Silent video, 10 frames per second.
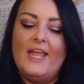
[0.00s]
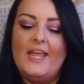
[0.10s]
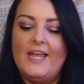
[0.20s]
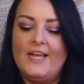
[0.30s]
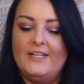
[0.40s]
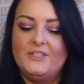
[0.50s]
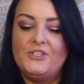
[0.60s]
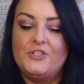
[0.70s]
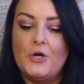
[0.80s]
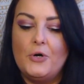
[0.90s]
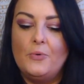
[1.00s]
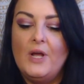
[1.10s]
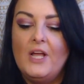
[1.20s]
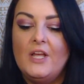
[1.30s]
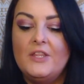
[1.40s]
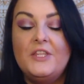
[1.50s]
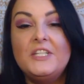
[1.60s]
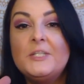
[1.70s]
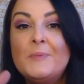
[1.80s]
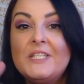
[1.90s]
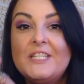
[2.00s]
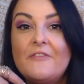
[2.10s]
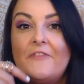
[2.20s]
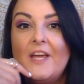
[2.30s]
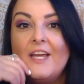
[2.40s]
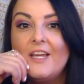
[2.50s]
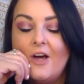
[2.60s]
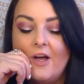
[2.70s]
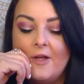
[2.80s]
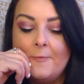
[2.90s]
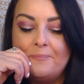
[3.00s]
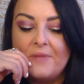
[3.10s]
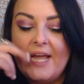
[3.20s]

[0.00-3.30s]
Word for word: And so this specific um,